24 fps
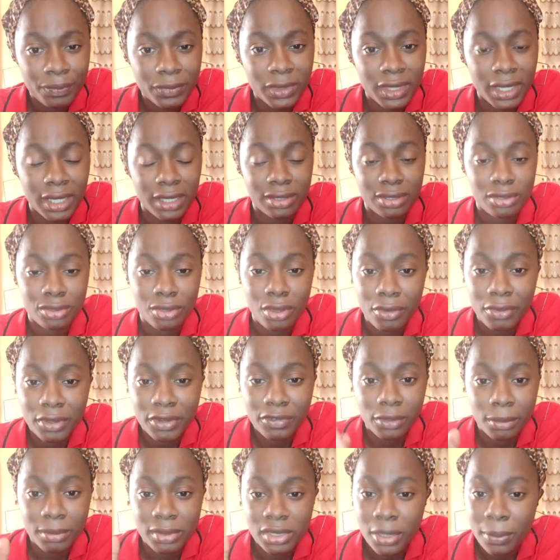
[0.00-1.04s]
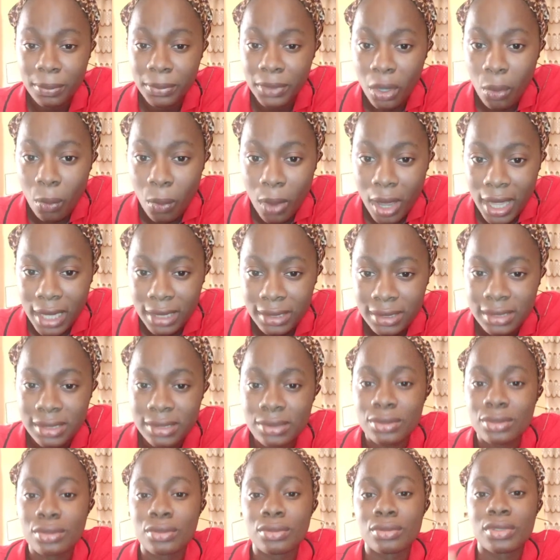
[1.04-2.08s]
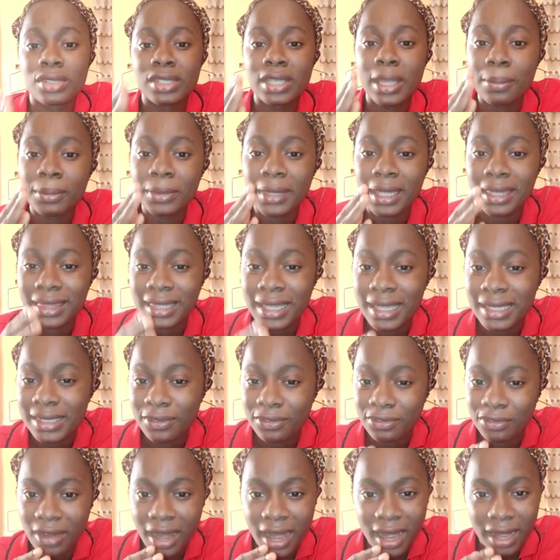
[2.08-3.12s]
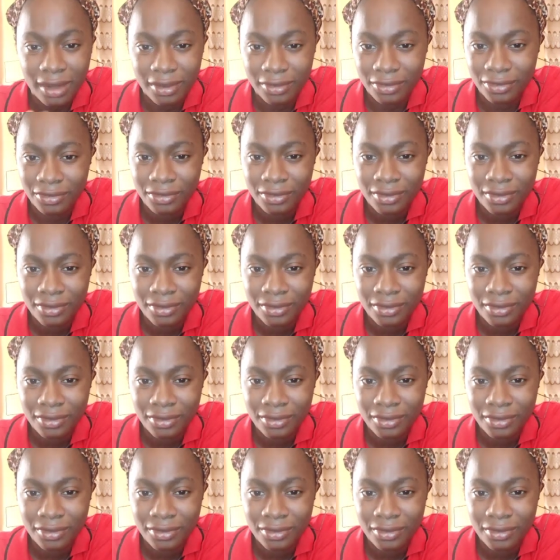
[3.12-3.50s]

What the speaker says: the story from chapter 1 to chapter 35.